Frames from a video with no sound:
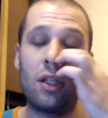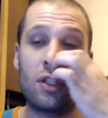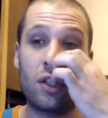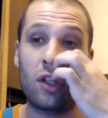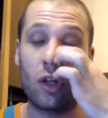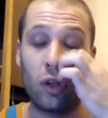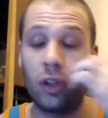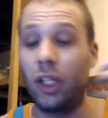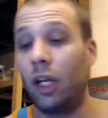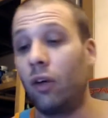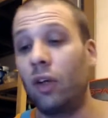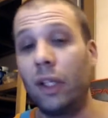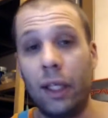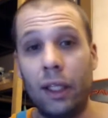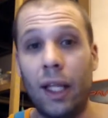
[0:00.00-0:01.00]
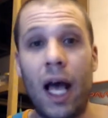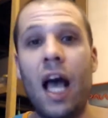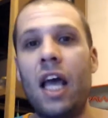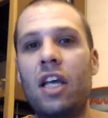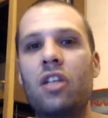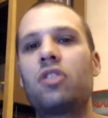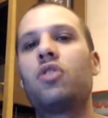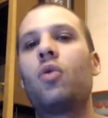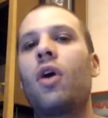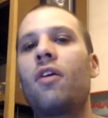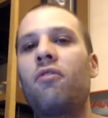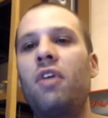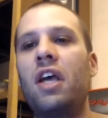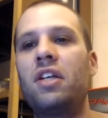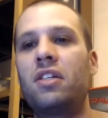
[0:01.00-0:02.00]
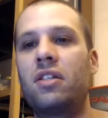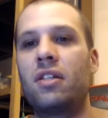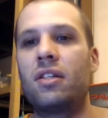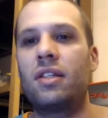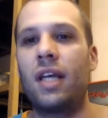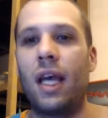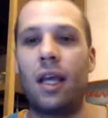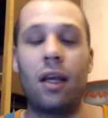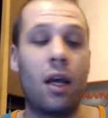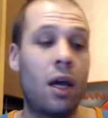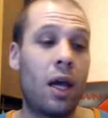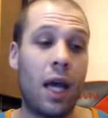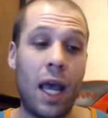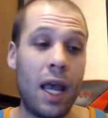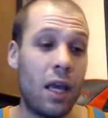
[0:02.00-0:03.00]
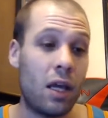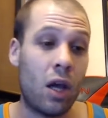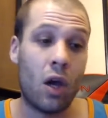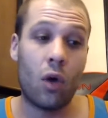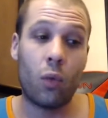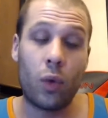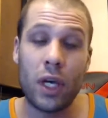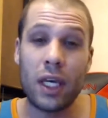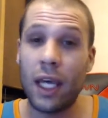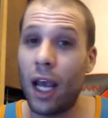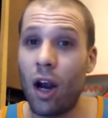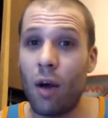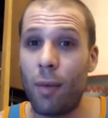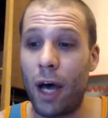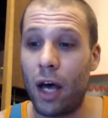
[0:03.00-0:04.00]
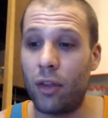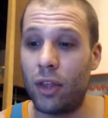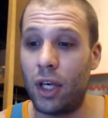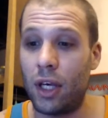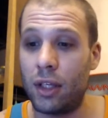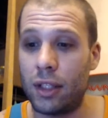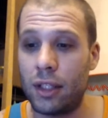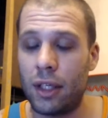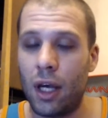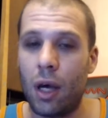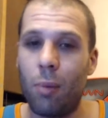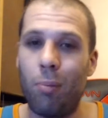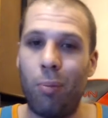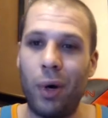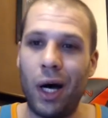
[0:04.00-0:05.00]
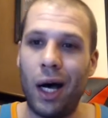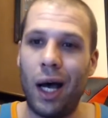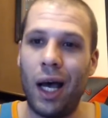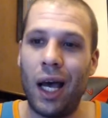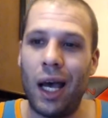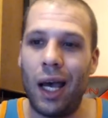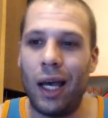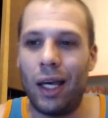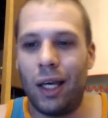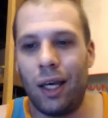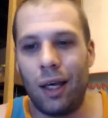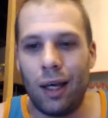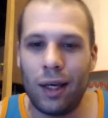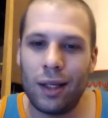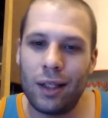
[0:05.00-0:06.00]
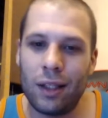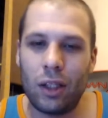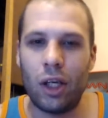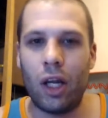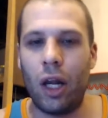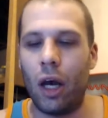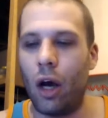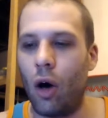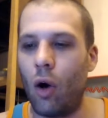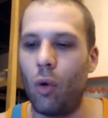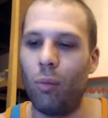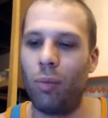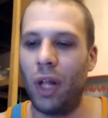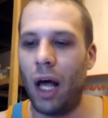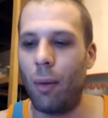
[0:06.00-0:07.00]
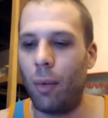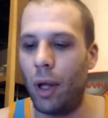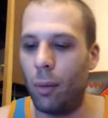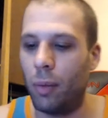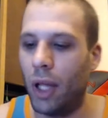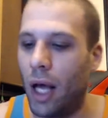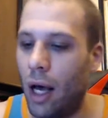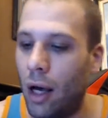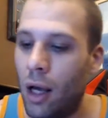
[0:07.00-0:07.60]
They're literally lying to our faces and saying, hey, we care about this, but, you know, blah, blah, blah.